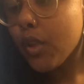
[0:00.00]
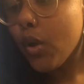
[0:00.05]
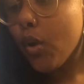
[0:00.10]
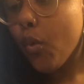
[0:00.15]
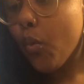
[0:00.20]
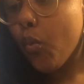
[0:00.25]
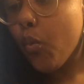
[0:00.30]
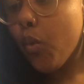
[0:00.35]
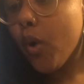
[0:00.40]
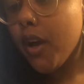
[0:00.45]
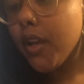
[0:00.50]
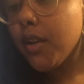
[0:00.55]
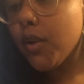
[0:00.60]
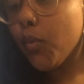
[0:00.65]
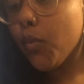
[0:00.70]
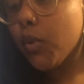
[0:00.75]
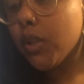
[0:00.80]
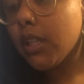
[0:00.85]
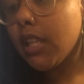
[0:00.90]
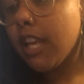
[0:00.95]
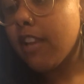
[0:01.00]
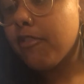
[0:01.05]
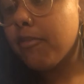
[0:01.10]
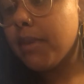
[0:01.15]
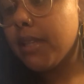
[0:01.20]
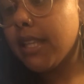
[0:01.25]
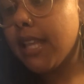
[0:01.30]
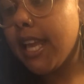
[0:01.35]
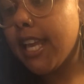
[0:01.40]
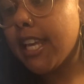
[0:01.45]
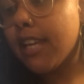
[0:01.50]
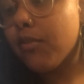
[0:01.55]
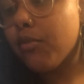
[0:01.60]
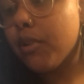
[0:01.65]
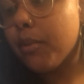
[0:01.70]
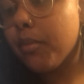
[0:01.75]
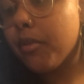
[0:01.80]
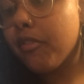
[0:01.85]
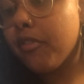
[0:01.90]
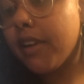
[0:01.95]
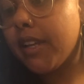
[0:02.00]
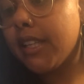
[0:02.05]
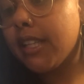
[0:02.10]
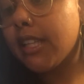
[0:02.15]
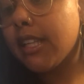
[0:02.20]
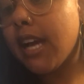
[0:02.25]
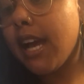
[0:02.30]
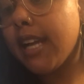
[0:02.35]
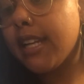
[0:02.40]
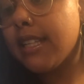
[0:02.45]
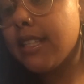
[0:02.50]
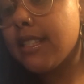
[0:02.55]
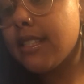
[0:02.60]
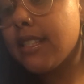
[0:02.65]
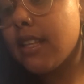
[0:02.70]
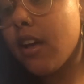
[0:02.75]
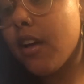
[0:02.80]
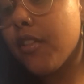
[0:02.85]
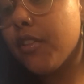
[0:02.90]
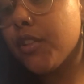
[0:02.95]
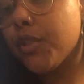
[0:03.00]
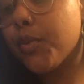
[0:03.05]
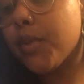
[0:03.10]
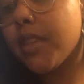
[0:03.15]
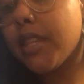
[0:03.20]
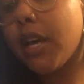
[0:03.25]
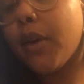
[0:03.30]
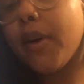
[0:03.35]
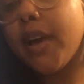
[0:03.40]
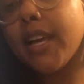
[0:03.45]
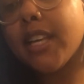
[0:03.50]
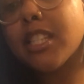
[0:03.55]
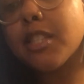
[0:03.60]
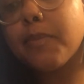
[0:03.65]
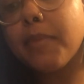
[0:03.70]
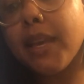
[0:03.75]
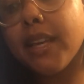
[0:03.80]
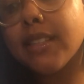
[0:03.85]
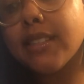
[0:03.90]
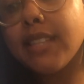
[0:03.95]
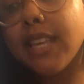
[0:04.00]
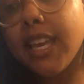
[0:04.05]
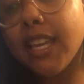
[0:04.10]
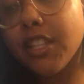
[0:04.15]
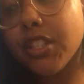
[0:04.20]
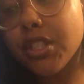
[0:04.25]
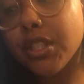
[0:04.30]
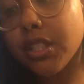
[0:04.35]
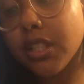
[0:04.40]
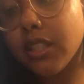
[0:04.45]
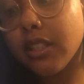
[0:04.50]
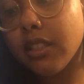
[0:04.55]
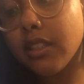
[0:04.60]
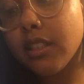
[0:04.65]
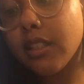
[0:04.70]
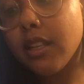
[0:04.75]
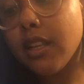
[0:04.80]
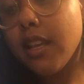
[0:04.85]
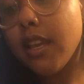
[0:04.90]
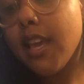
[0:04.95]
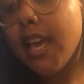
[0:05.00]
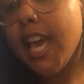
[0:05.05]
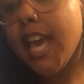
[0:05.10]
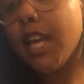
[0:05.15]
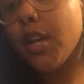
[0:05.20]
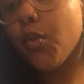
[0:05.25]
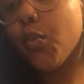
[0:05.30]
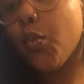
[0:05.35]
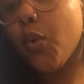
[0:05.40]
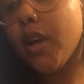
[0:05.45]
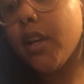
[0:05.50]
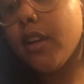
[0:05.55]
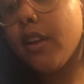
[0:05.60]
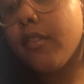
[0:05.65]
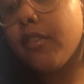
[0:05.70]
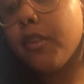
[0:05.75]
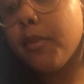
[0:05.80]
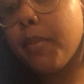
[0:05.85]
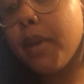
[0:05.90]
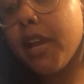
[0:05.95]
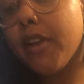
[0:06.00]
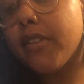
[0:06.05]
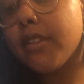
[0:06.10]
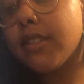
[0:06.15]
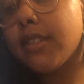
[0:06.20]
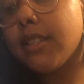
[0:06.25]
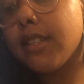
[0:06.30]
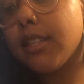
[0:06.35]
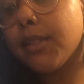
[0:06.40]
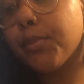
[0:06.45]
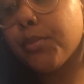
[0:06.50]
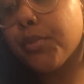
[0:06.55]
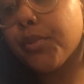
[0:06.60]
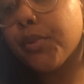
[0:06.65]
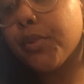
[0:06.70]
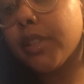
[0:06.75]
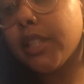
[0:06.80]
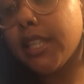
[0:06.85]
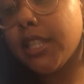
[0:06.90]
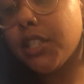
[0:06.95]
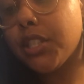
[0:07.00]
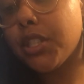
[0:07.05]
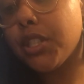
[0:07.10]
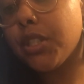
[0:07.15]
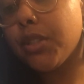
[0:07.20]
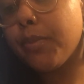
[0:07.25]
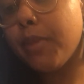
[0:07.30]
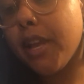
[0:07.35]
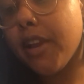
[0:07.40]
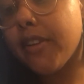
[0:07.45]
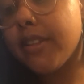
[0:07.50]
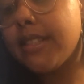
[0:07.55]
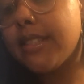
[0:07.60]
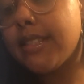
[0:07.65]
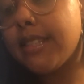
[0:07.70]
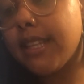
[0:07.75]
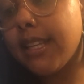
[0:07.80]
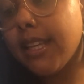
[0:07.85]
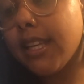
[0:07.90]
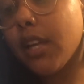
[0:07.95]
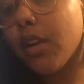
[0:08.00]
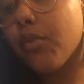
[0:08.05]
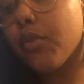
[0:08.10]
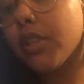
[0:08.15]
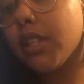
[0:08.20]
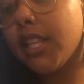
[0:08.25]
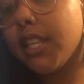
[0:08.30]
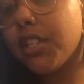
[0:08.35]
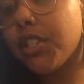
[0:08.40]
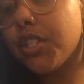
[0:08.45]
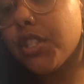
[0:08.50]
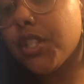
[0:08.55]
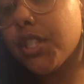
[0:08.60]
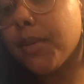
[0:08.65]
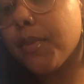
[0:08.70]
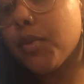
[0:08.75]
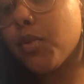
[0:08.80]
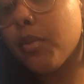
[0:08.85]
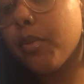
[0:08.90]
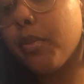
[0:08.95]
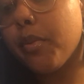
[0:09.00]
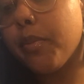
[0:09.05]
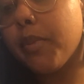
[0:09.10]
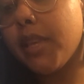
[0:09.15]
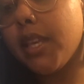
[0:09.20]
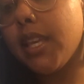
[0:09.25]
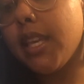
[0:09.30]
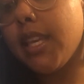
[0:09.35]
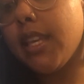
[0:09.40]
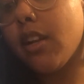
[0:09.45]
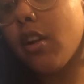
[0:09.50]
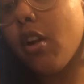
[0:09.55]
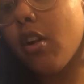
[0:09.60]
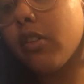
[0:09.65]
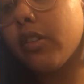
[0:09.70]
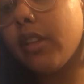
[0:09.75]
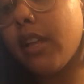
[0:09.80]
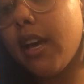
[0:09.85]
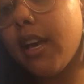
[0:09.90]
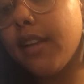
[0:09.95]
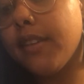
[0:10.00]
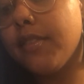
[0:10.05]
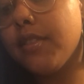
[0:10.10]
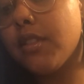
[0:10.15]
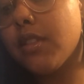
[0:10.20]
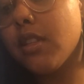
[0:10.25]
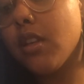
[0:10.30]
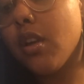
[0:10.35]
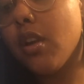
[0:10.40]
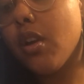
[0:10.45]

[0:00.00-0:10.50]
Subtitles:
What would life be like if we provided kindness to others without expectation? And what of the parasitic relationships we permit in our lives?